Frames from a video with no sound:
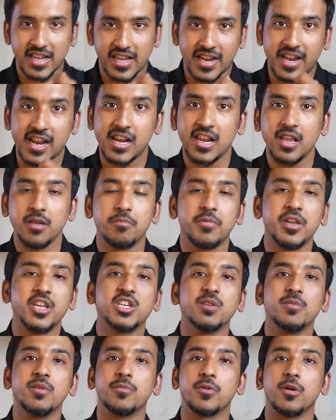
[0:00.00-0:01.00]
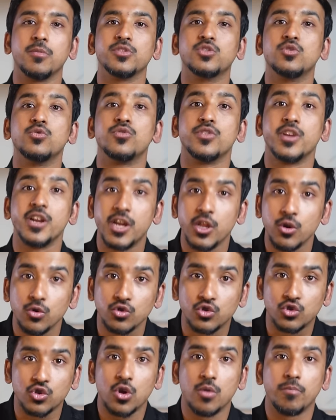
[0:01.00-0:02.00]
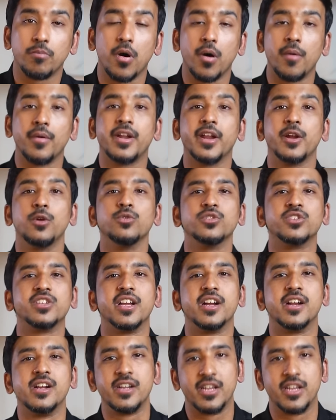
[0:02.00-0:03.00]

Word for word: Secondly, BJP promised to reduce poverty to single